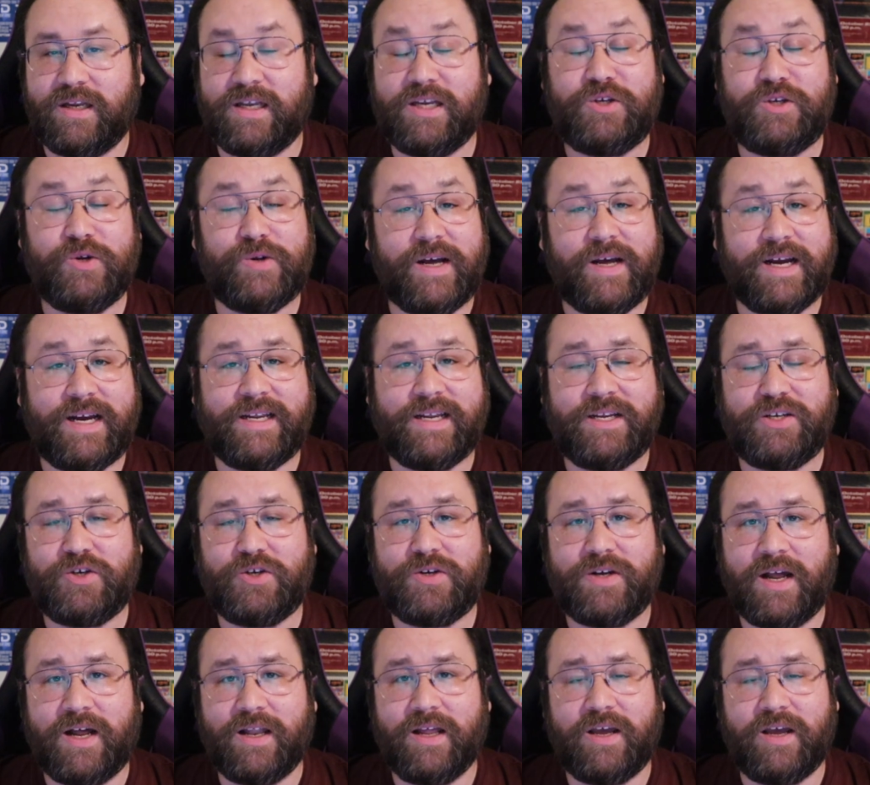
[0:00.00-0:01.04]
Did you like it? Did
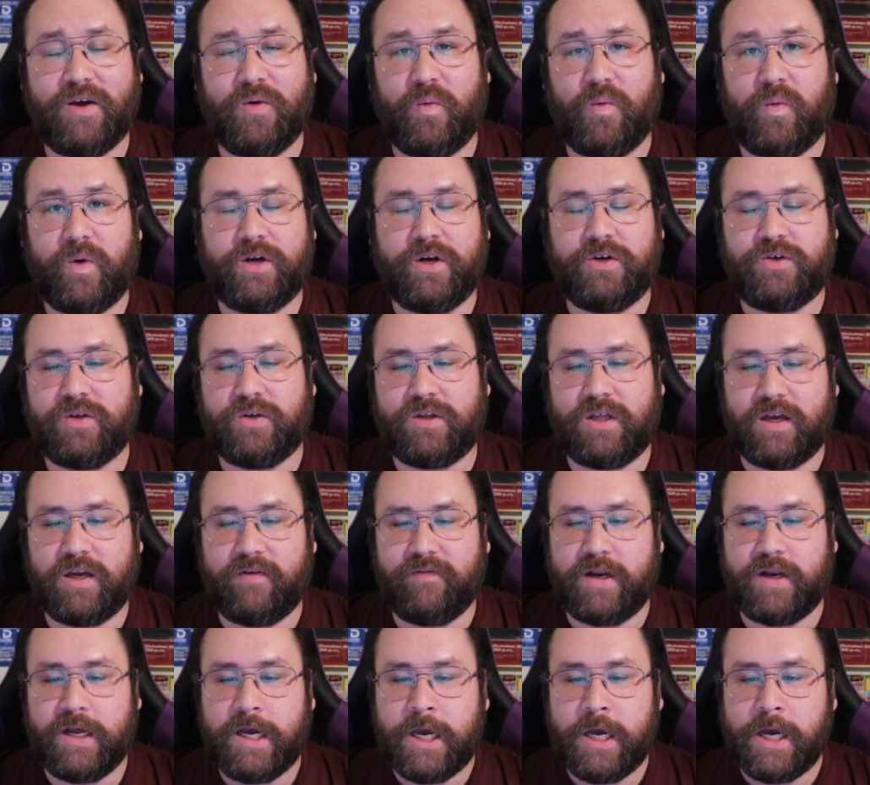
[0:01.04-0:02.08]
you not like it? What did you think
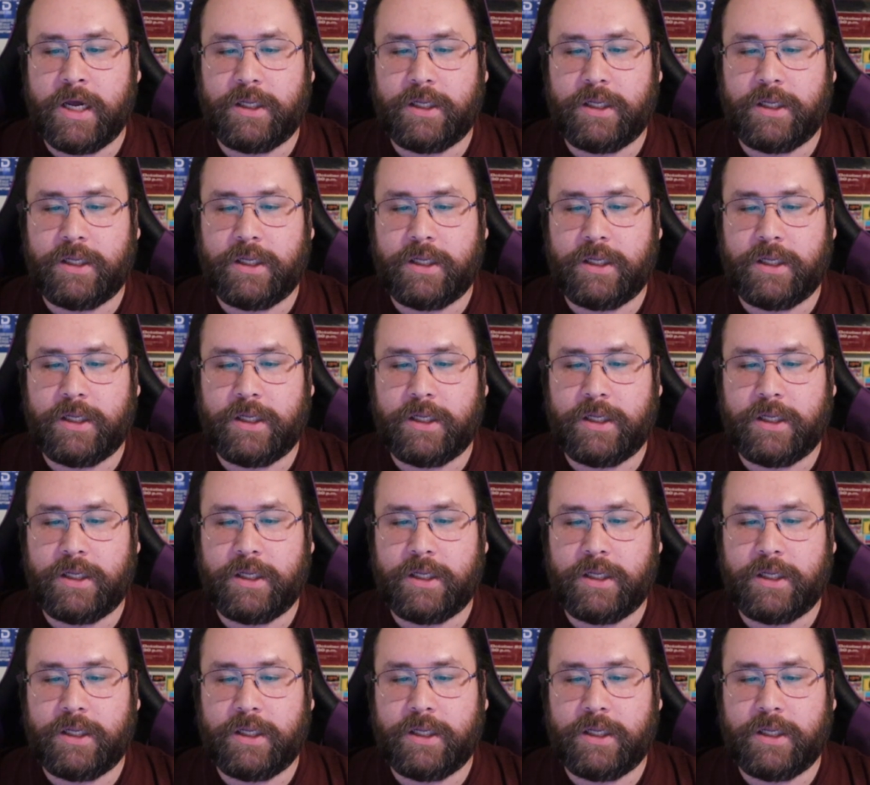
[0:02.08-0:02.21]
of it?